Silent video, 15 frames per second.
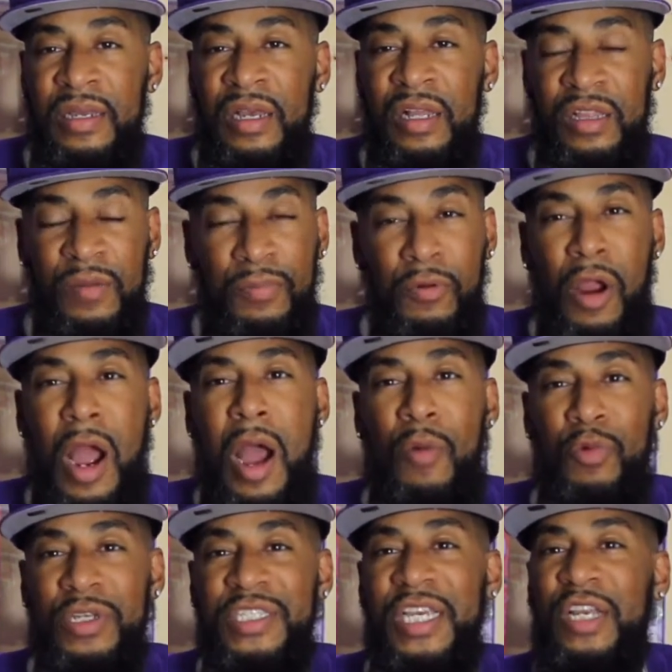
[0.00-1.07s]
LeBron
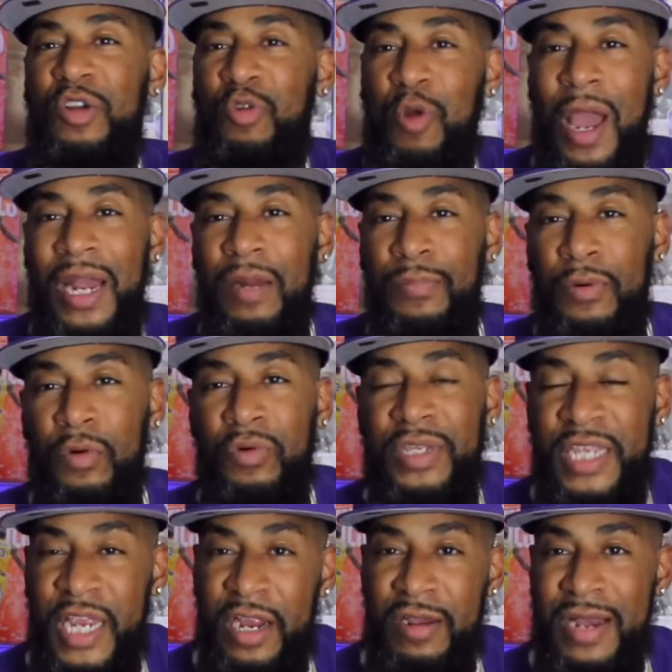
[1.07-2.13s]
was incredible. Year